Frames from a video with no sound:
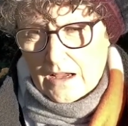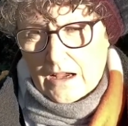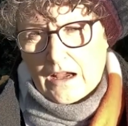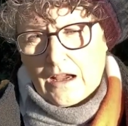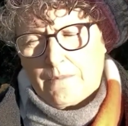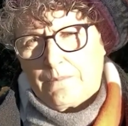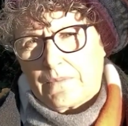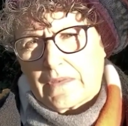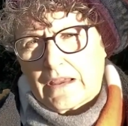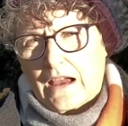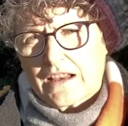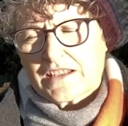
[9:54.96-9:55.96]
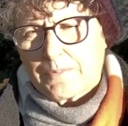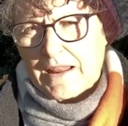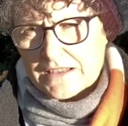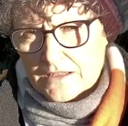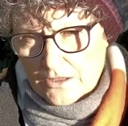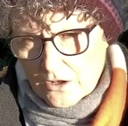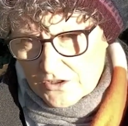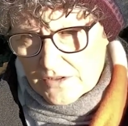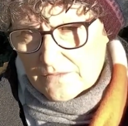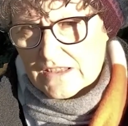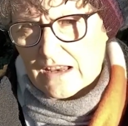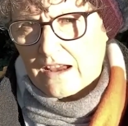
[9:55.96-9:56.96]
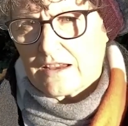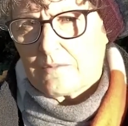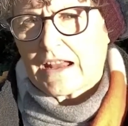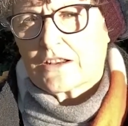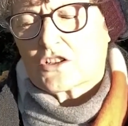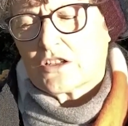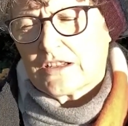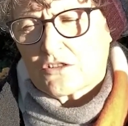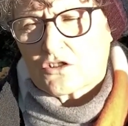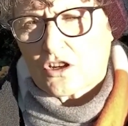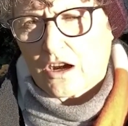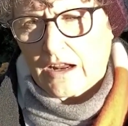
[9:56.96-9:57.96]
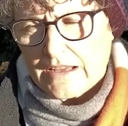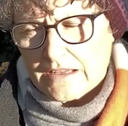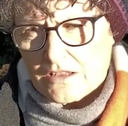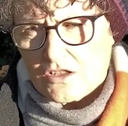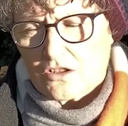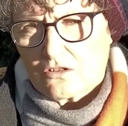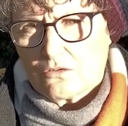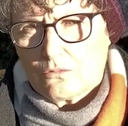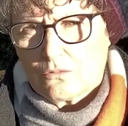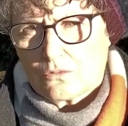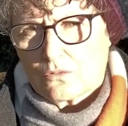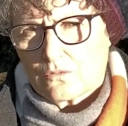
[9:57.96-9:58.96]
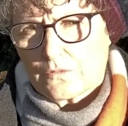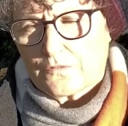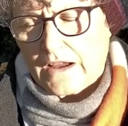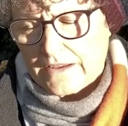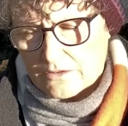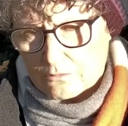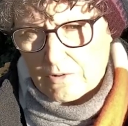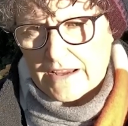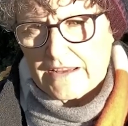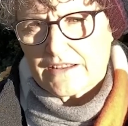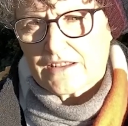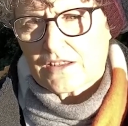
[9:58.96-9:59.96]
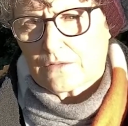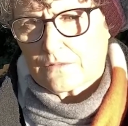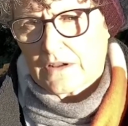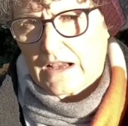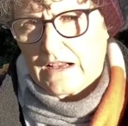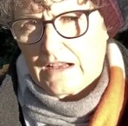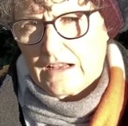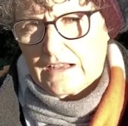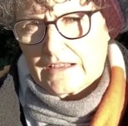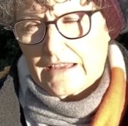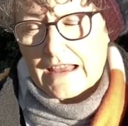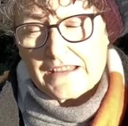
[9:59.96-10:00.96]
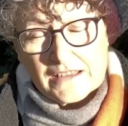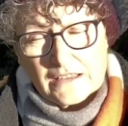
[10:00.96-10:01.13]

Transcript: I spent a lot of time actually trying to find ways of getting